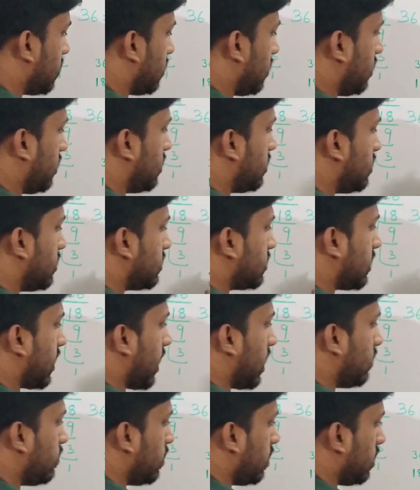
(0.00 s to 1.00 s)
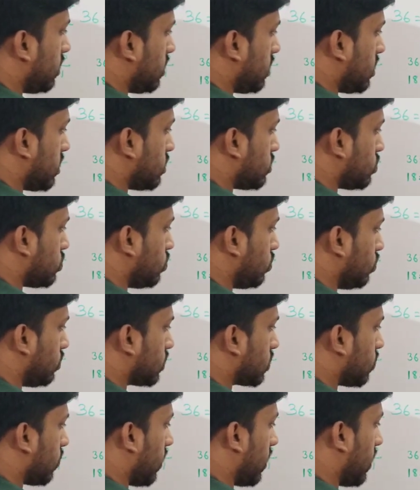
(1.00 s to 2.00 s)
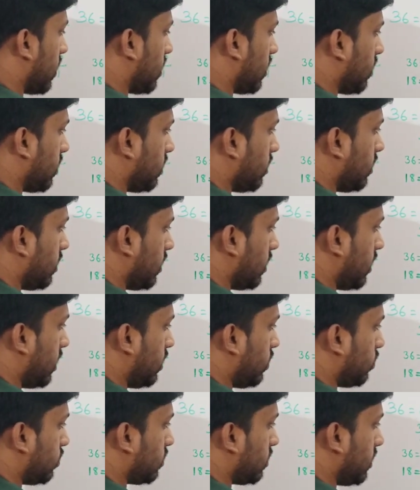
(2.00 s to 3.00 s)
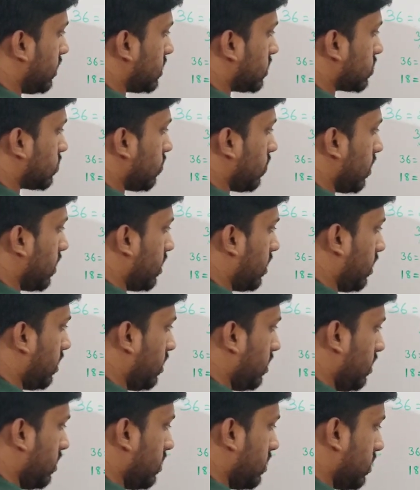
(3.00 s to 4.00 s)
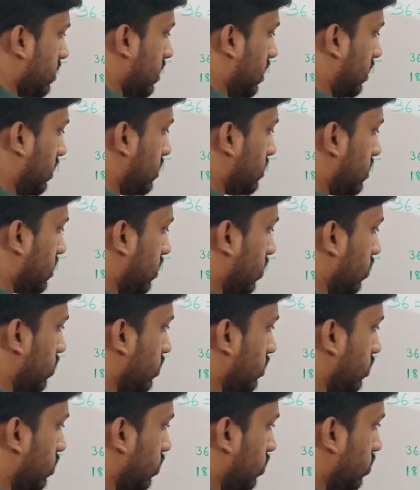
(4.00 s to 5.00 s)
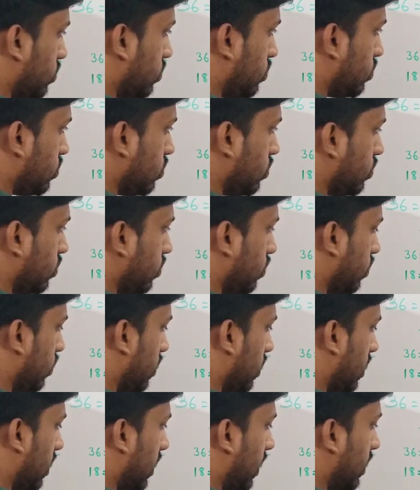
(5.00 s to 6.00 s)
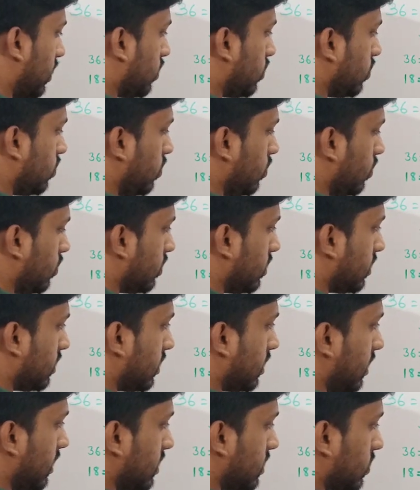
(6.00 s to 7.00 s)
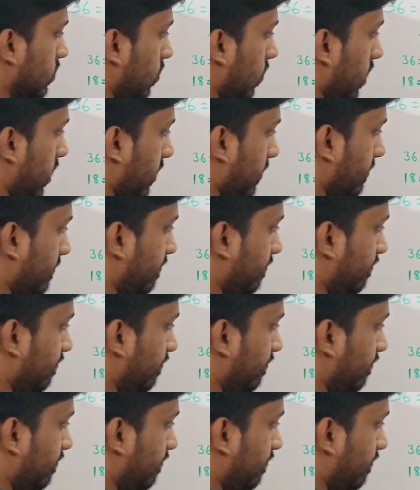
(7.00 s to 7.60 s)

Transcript: 36 can be written as 2 square into 3 square, that is equal to 2 into 3 square.